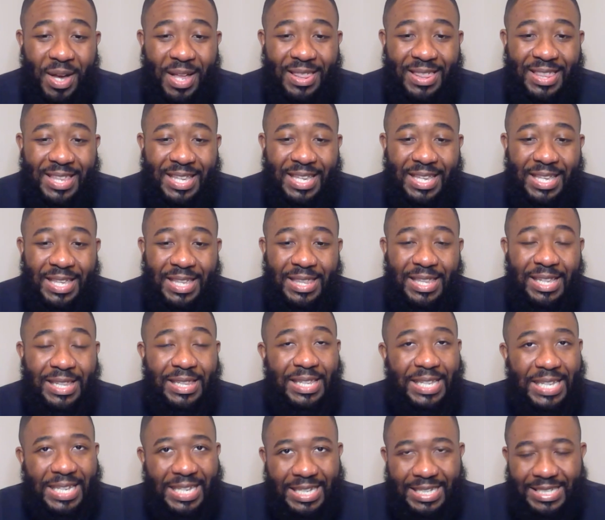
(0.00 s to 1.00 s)
the the
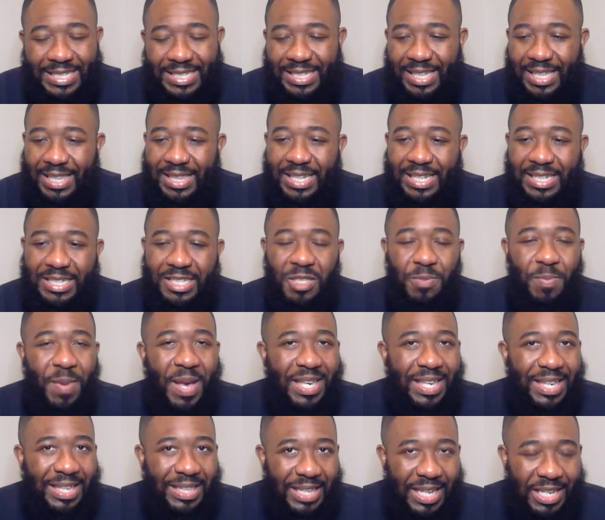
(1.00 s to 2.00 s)
leaks, the
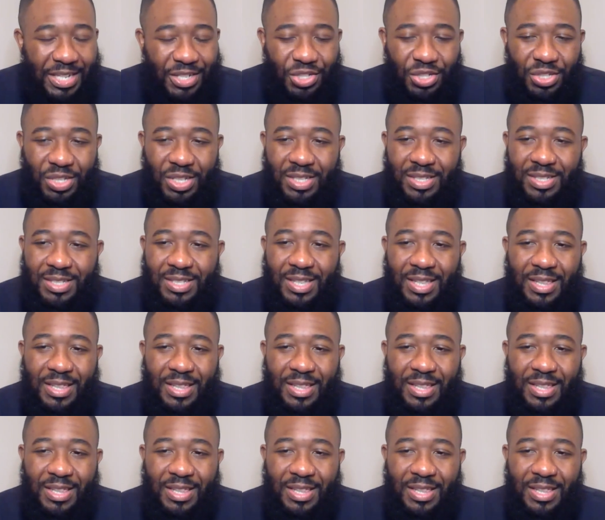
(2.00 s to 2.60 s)
speculations,